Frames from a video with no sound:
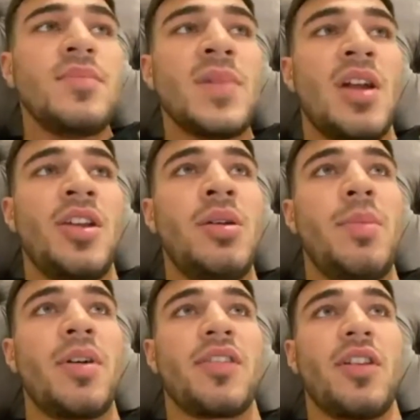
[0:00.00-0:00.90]
I do it
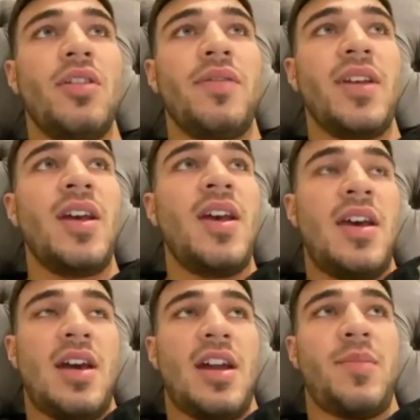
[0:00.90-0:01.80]
because I love it,
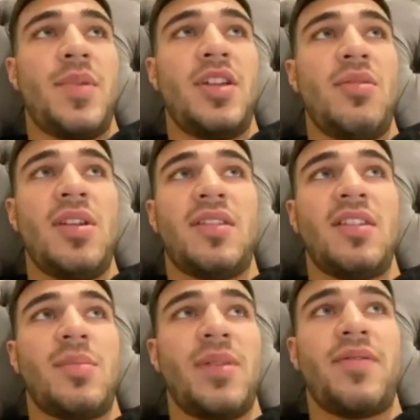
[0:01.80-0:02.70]
and I've been doing it
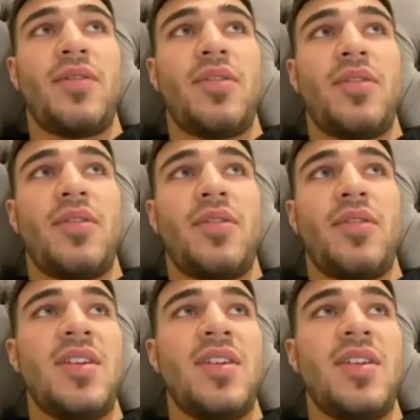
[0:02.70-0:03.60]
since I've been 4 or 5
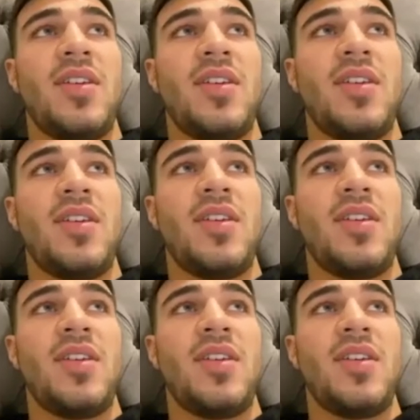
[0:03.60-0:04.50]
years old,
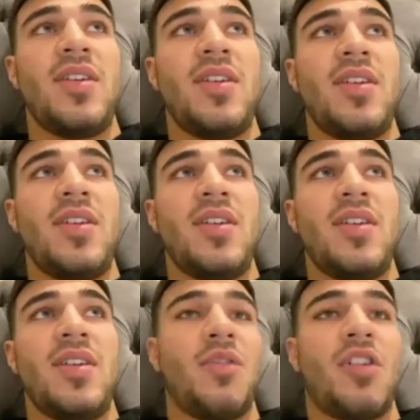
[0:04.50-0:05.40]
and this game
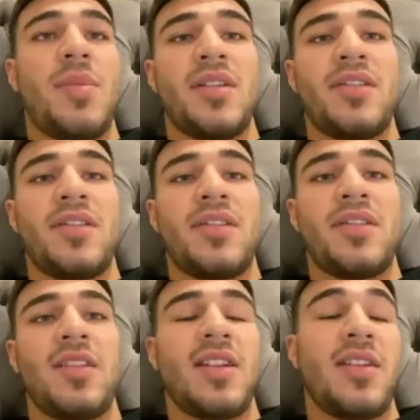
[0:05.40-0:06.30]
is all about
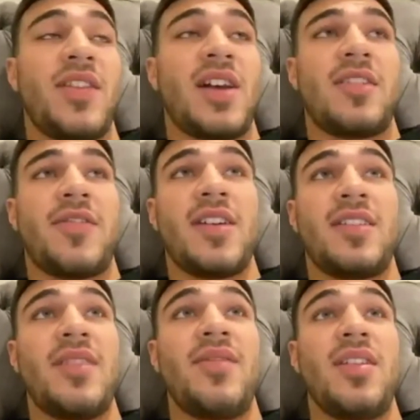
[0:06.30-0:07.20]
sacrifice, and I've
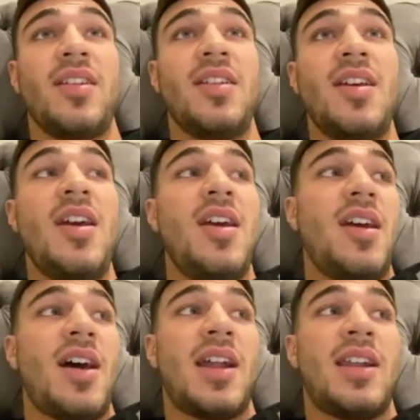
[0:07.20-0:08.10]
sacrificed everything,
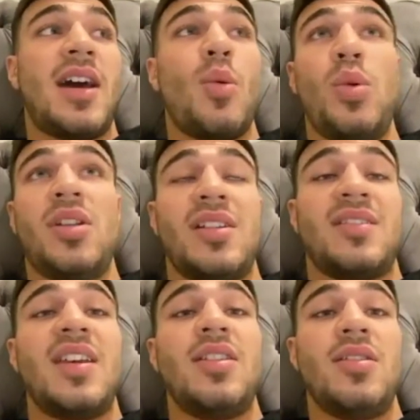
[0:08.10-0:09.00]
and I will
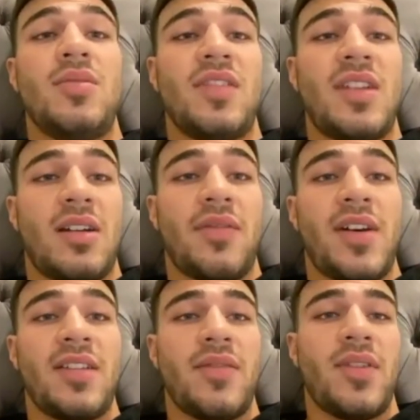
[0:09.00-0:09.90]
continue to
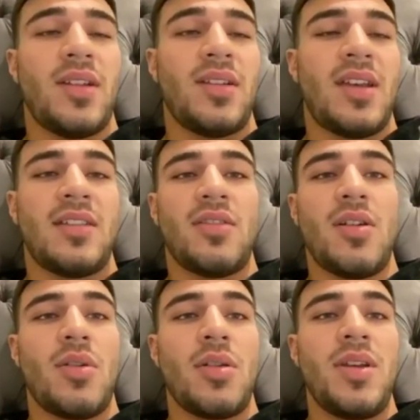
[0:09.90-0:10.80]
sacrifice everything to get to where I
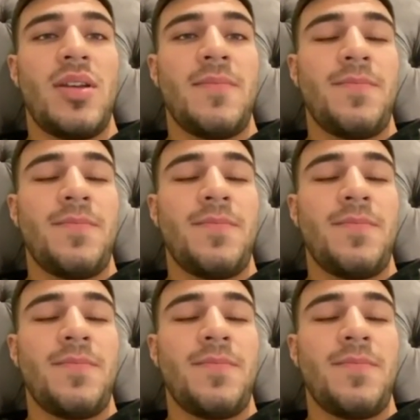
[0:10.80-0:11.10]
want to be.